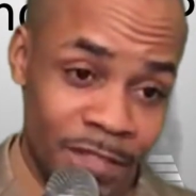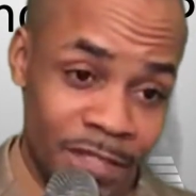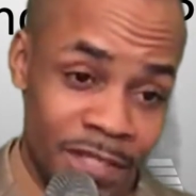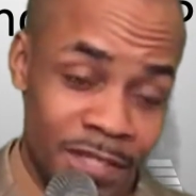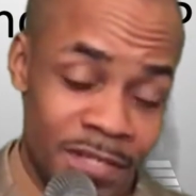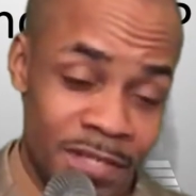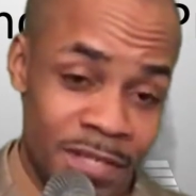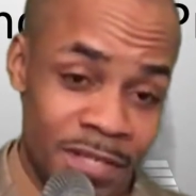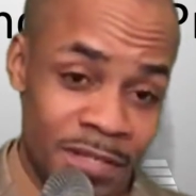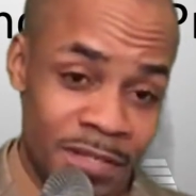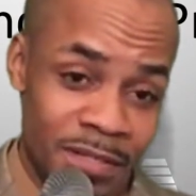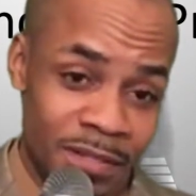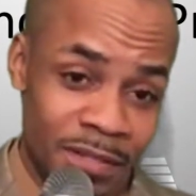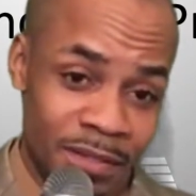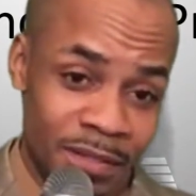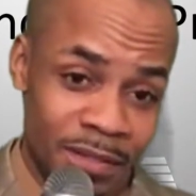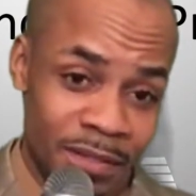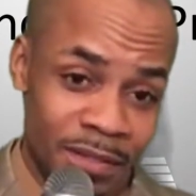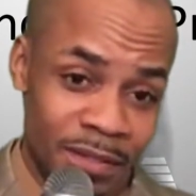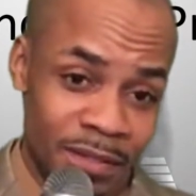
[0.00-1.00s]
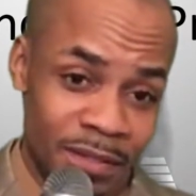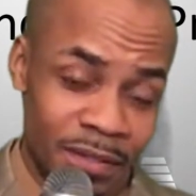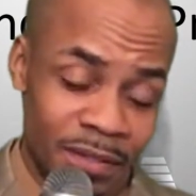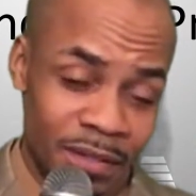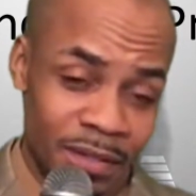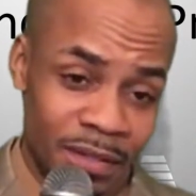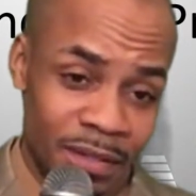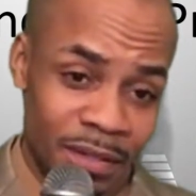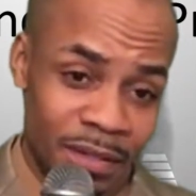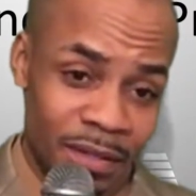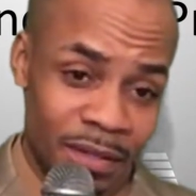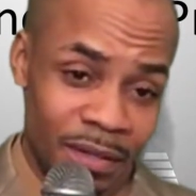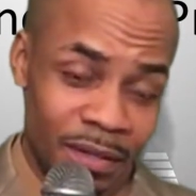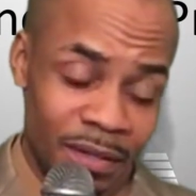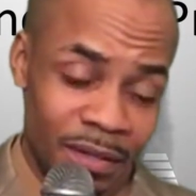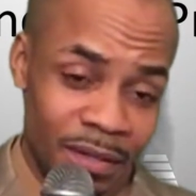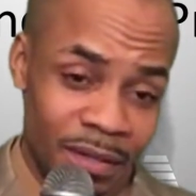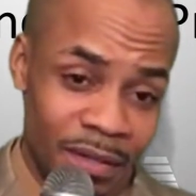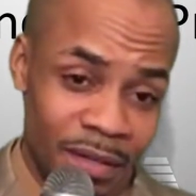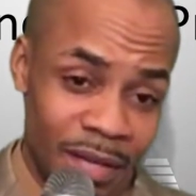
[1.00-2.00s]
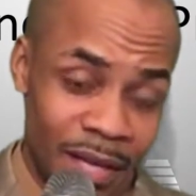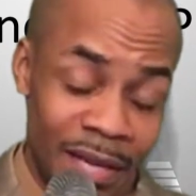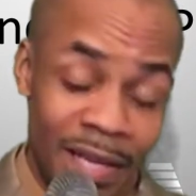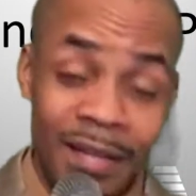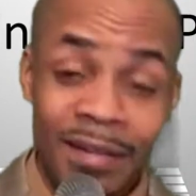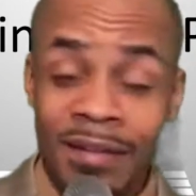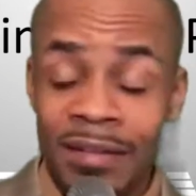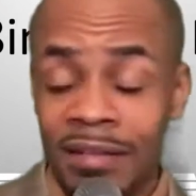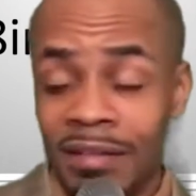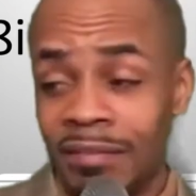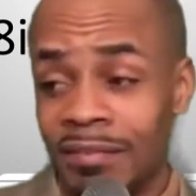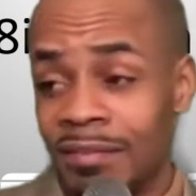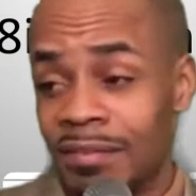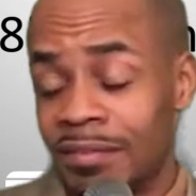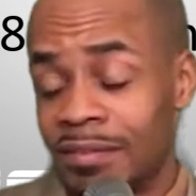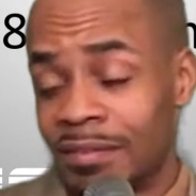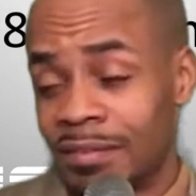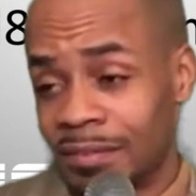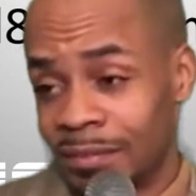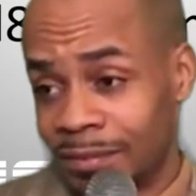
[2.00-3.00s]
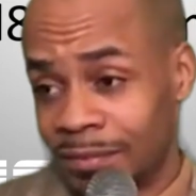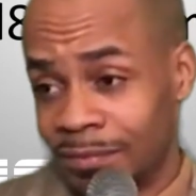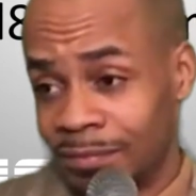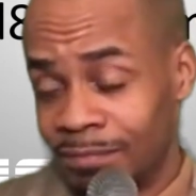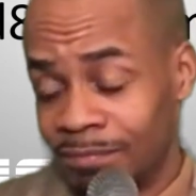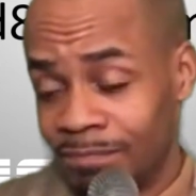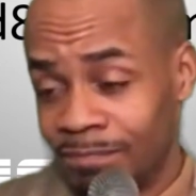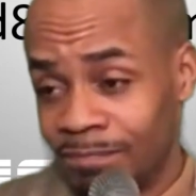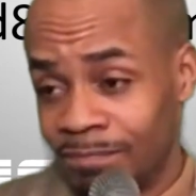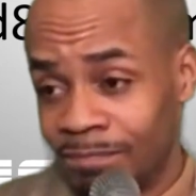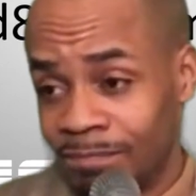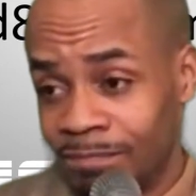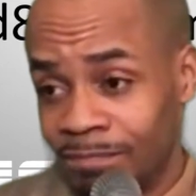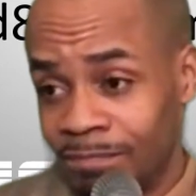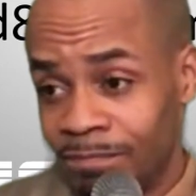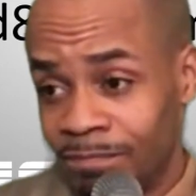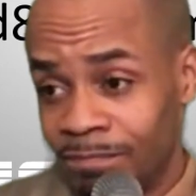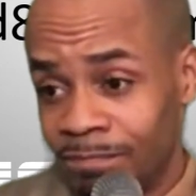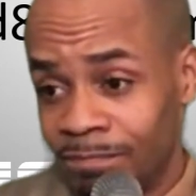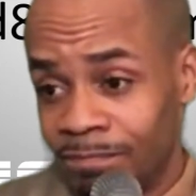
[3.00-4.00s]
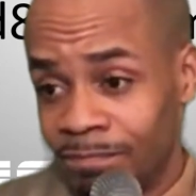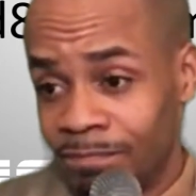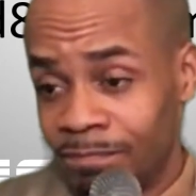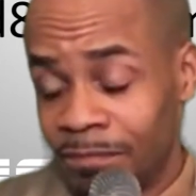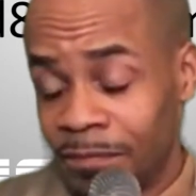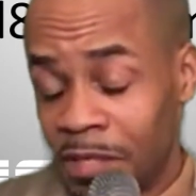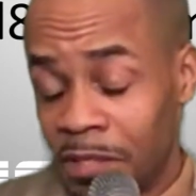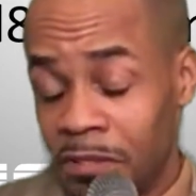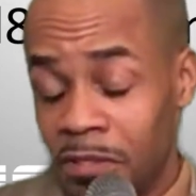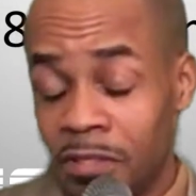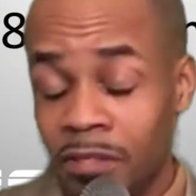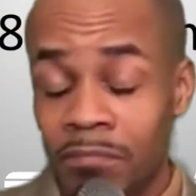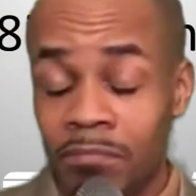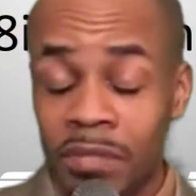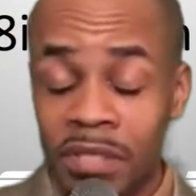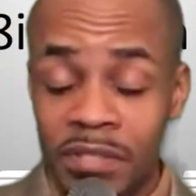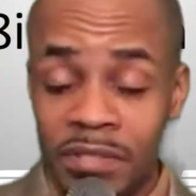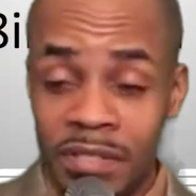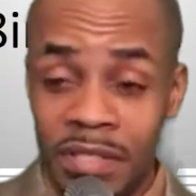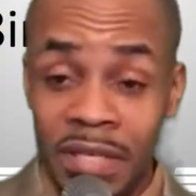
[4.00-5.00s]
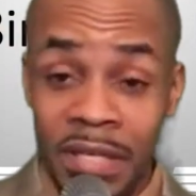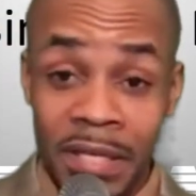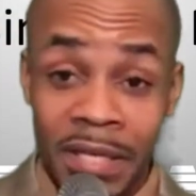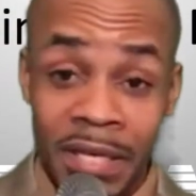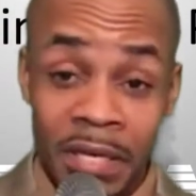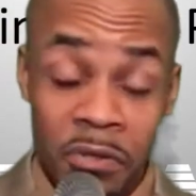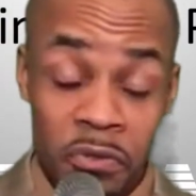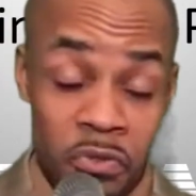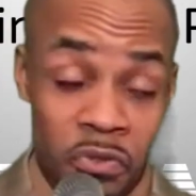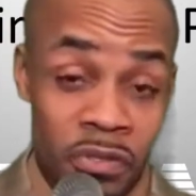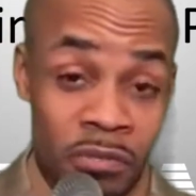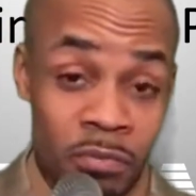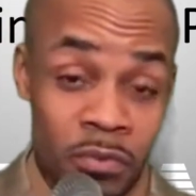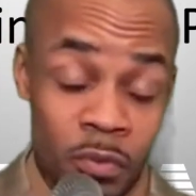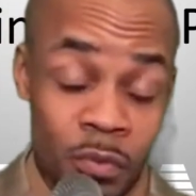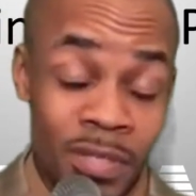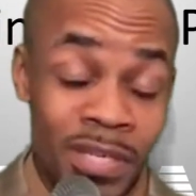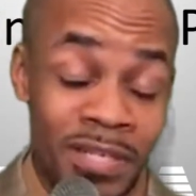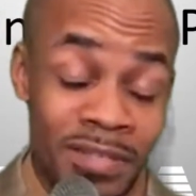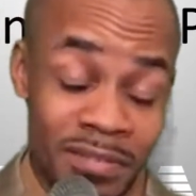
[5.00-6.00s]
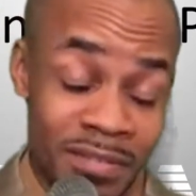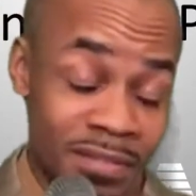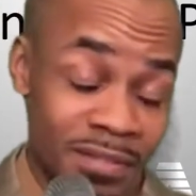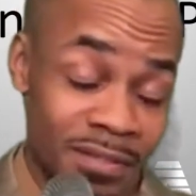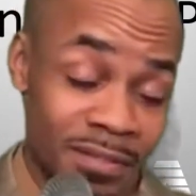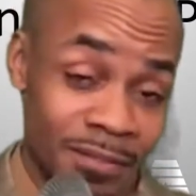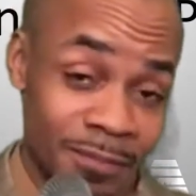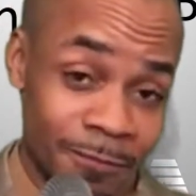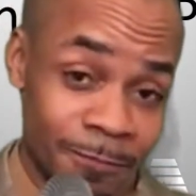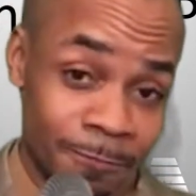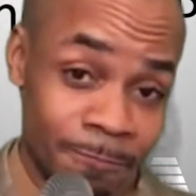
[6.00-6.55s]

Is it aliens that could be sending out Trump tweets?